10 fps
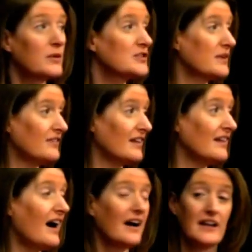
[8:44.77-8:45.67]
which we have a
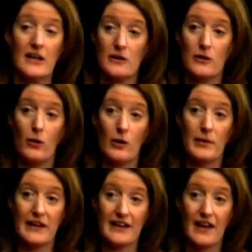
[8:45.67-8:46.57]
lot here in
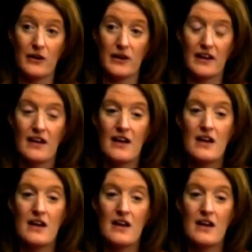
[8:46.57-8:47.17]
Albany County.